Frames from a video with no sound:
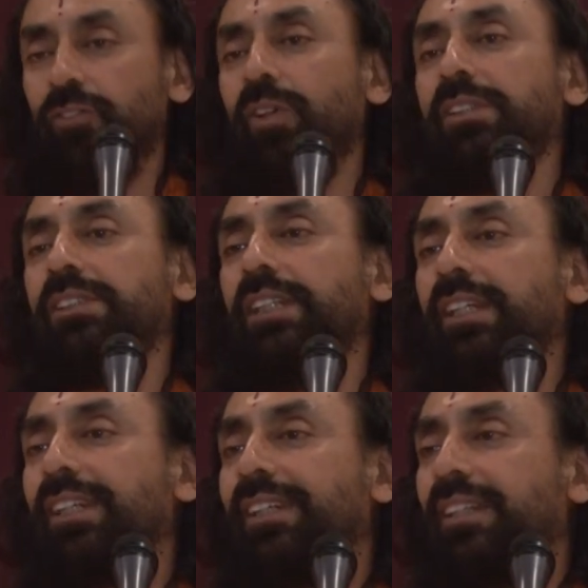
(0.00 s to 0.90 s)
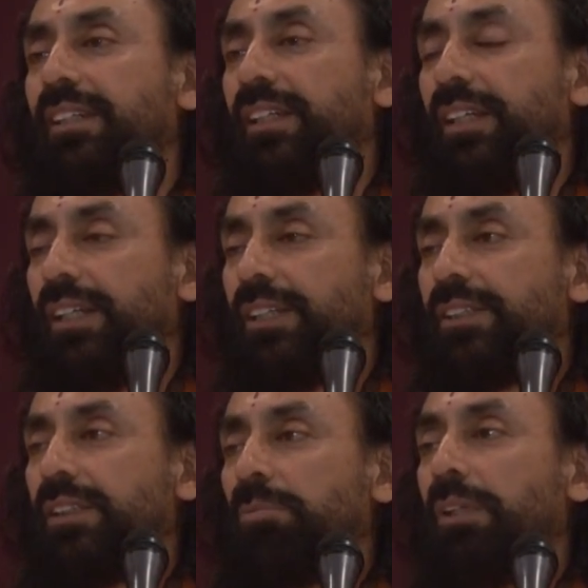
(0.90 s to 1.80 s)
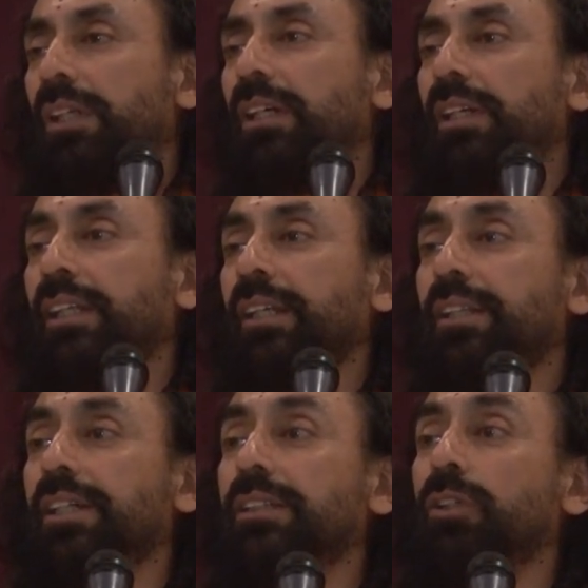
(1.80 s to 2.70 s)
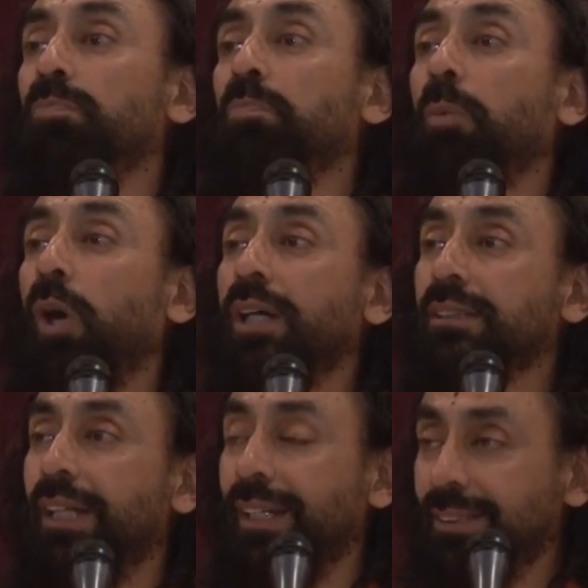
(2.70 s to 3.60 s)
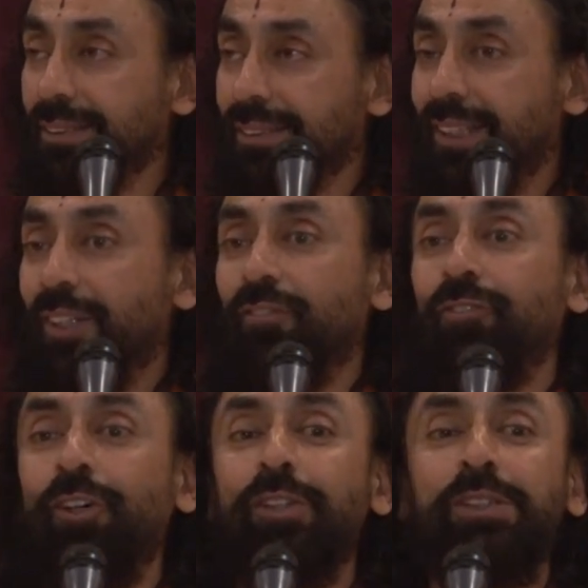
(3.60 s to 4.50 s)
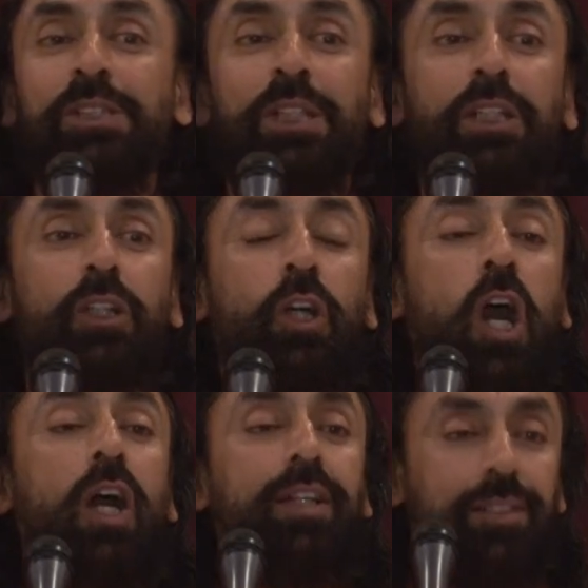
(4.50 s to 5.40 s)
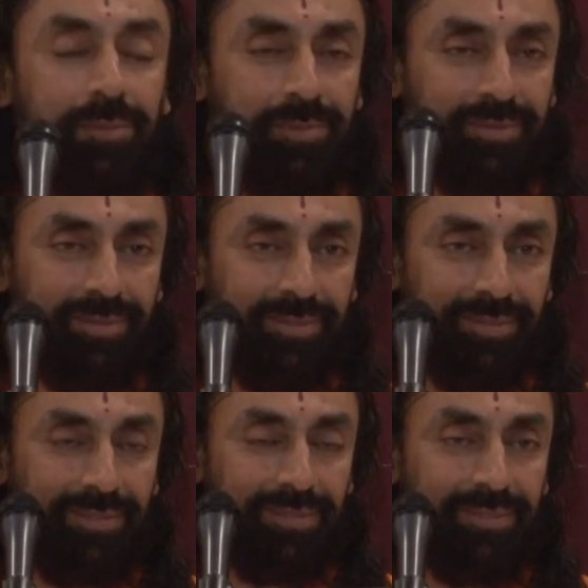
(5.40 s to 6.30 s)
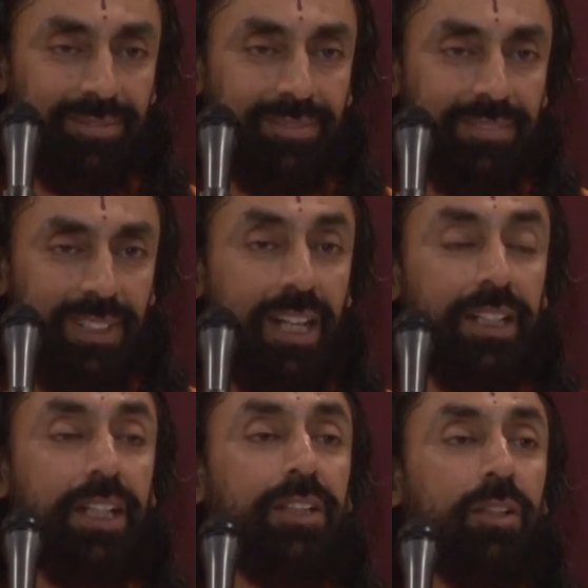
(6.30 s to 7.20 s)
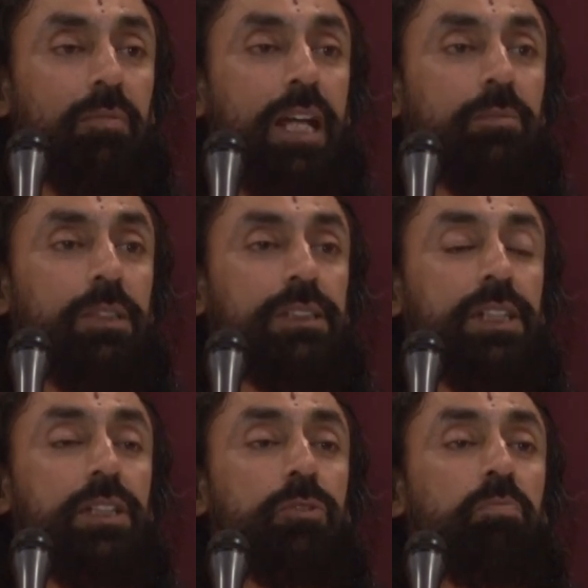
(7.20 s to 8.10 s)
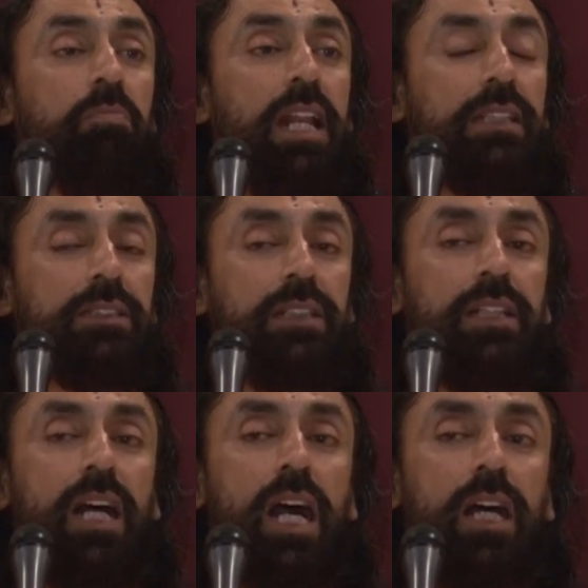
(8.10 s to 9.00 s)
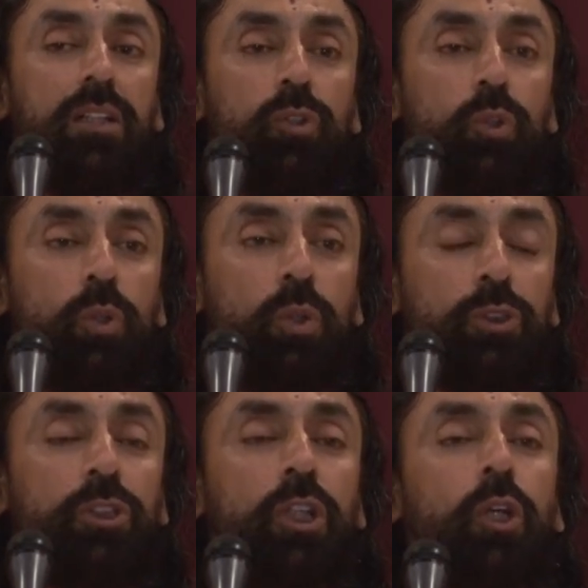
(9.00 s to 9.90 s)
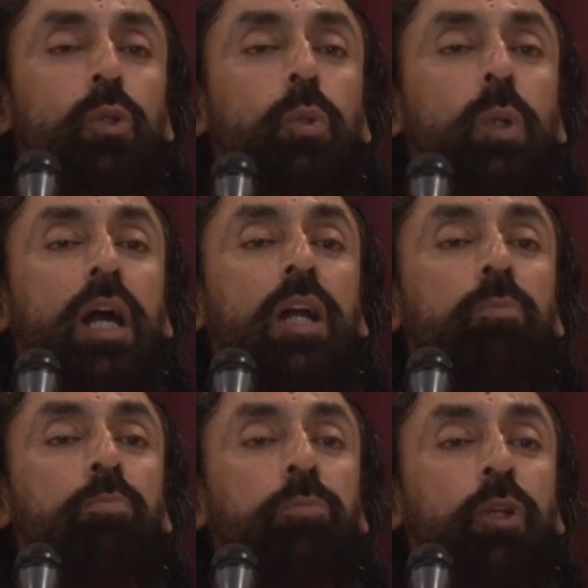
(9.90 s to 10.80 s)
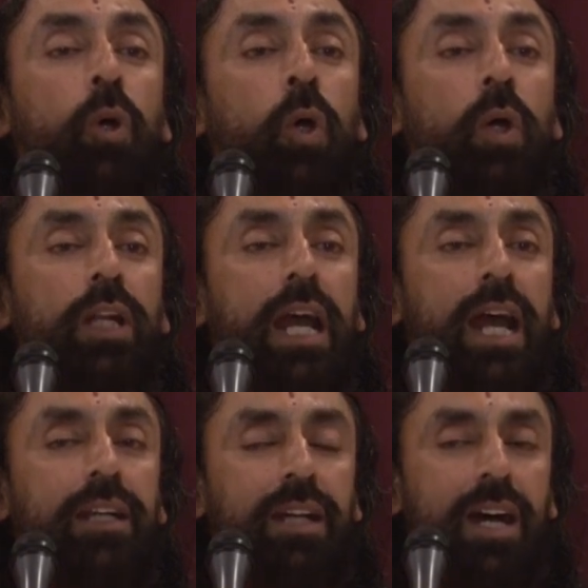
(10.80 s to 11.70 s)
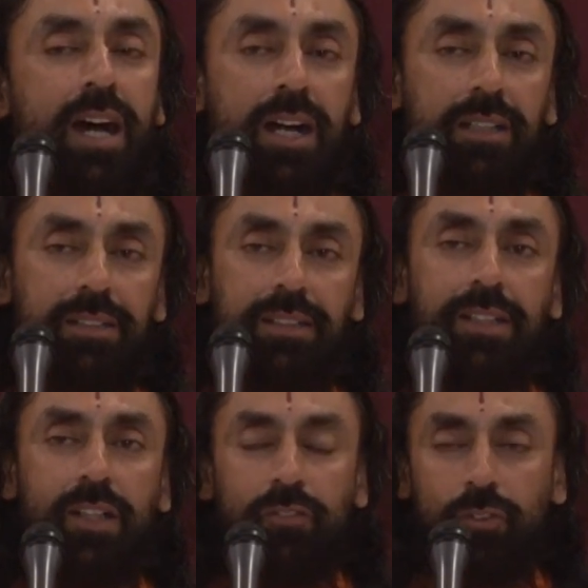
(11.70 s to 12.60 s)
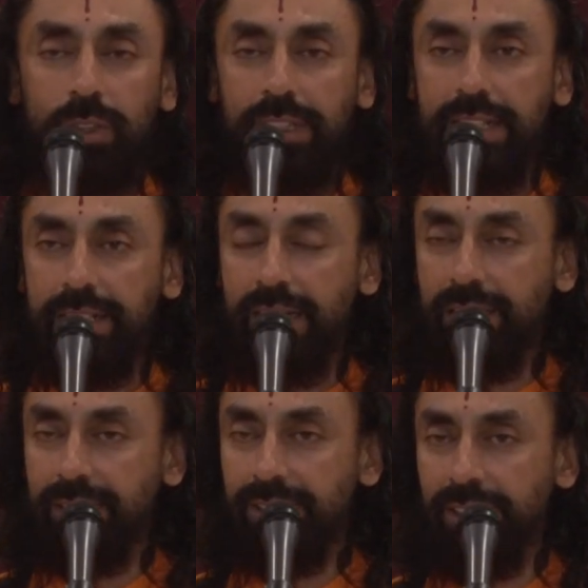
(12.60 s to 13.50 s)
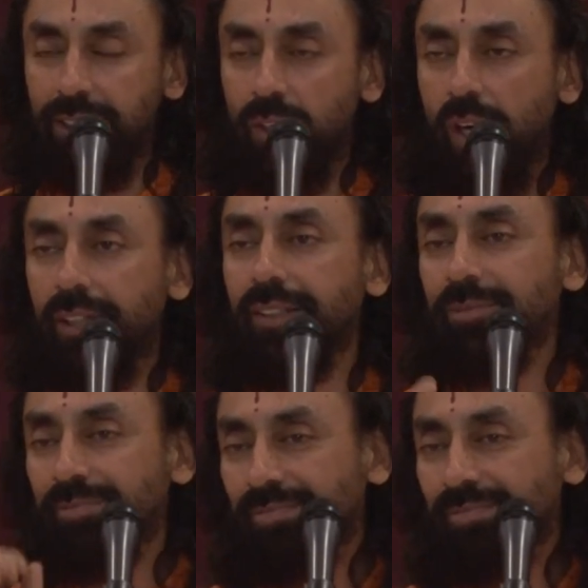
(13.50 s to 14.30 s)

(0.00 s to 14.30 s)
for seeing it. Similarly, there's a process for seeing God. Again, the Bible says, blessed are those who are pure at heart, for they shall see God.